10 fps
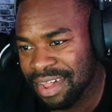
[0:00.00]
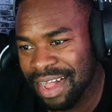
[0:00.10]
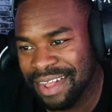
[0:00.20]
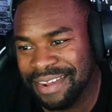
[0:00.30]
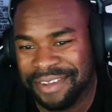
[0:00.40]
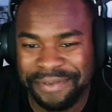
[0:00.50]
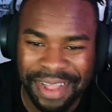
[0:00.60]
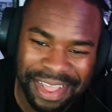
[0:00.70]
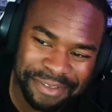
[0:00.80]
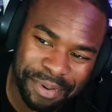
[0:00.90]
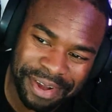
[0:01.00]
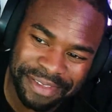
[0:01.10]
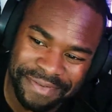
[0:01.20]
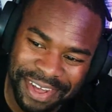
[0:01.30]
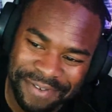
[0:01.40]
I don't know. I could probably
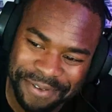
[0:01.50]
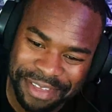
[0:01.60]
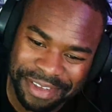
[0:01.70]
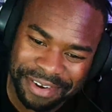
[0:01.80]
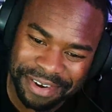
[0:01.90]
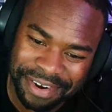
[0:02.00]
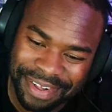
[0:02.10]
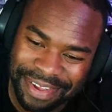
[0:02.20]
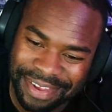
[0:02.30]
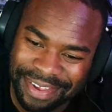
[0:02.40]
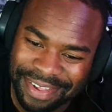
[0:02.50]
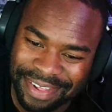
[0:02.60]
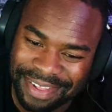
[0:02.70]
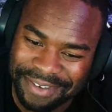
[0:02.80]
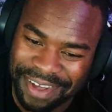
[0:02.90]
survive a year.
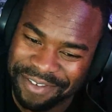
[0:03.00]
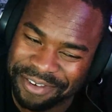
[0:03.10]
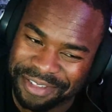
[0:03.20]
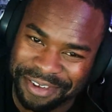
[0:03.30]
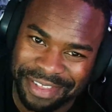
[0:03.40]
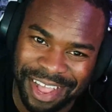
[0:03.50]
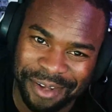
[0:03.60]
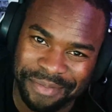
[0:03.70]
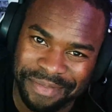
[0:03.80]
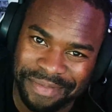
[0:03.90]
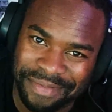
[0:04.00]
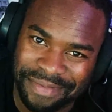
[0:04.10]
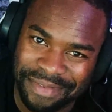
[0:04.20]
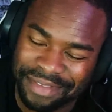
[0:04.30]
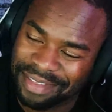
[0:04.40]
5 years is a long time.
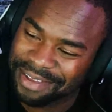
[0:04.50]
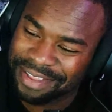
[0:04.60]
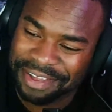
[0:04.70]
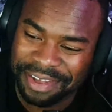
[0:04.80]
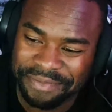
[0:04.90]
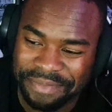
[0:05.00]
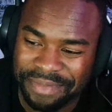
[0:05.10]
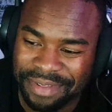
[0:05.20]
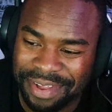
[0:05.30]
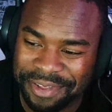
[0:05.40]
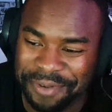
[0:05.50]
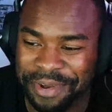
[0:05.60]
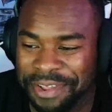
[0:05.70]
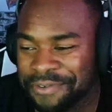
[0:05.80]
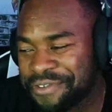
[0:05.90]
Long time. I'll do
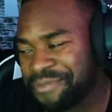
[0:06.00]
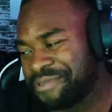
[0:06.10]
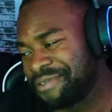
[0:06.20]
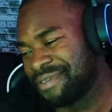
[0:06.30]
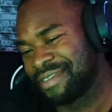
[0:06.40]
1 year Russian prison.